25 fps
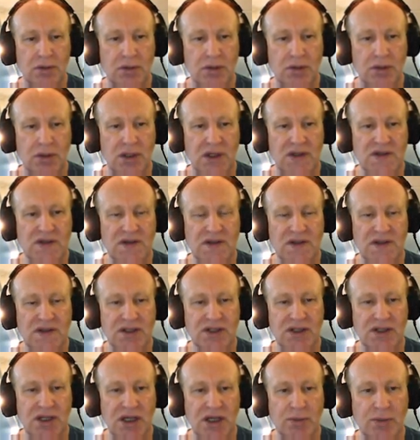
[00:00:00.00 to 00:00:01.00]
This is a
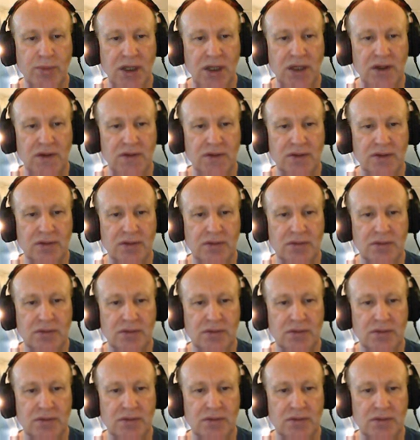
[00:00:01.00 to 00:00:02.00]
checkmate.
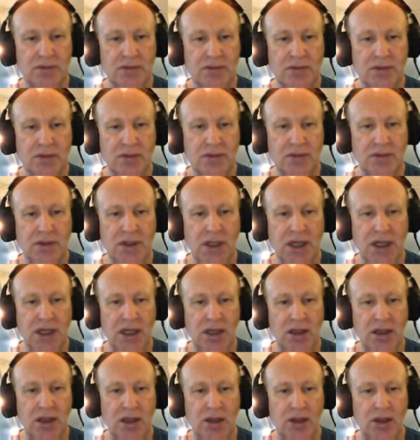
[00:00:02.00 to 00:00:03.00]

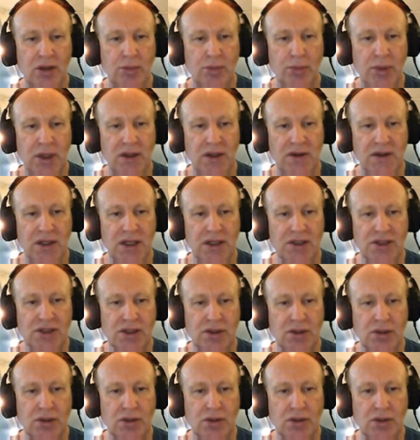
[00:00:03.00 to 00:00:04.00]
Right? Pay
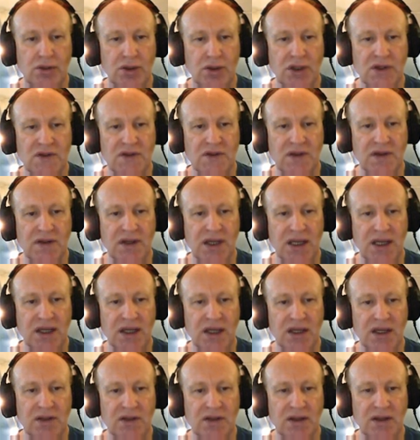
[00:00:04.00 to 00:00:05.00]
attention. Rook is
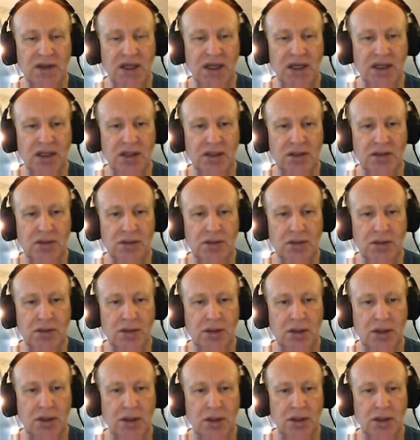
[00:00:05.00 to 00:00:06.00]
attacking the king.
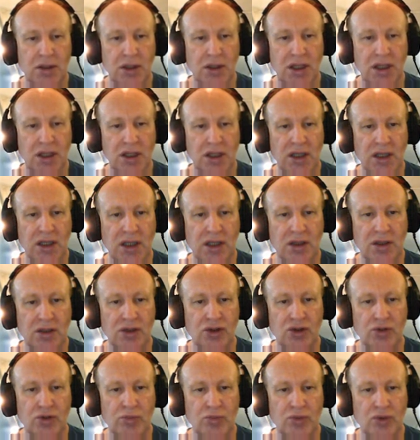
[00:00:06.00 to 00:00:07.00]
King
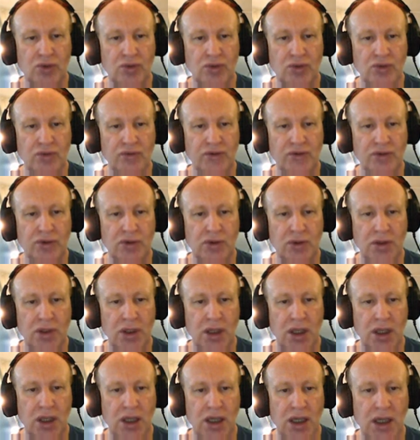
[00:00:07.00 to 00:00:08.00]
cannot move
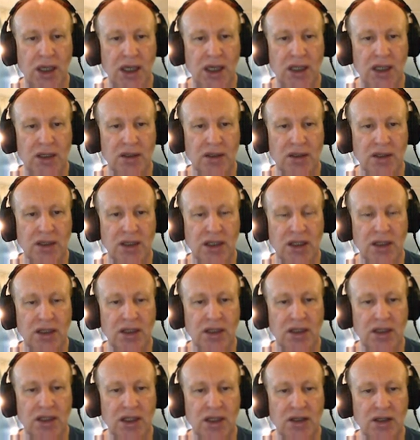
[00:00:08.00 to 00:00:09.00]
and king
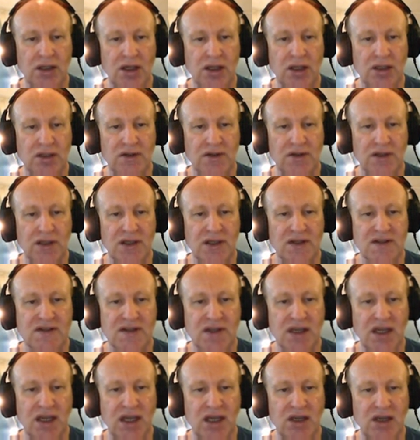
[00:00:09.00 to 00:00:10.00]
cannot
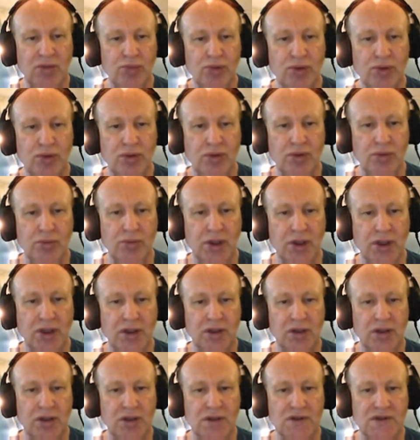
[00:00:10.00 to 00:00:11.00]
escape
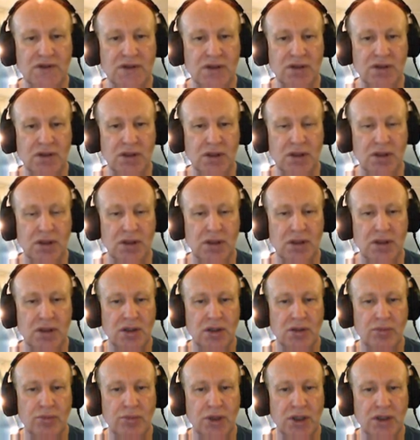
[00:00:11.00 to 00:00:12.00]
because
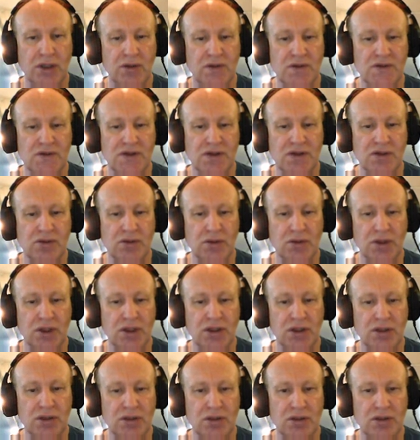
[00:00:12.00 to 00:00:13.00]
the
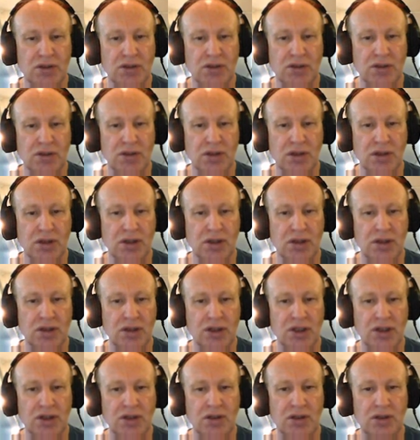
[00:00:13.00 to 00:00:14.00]
rook
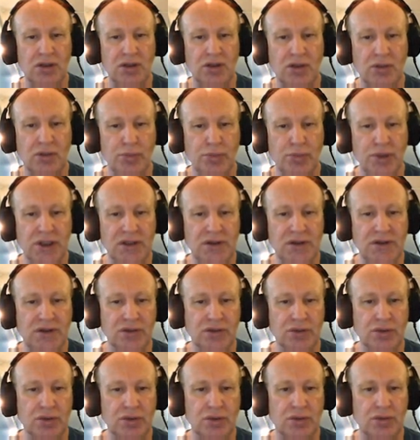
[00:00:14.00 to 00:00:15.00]
on b2.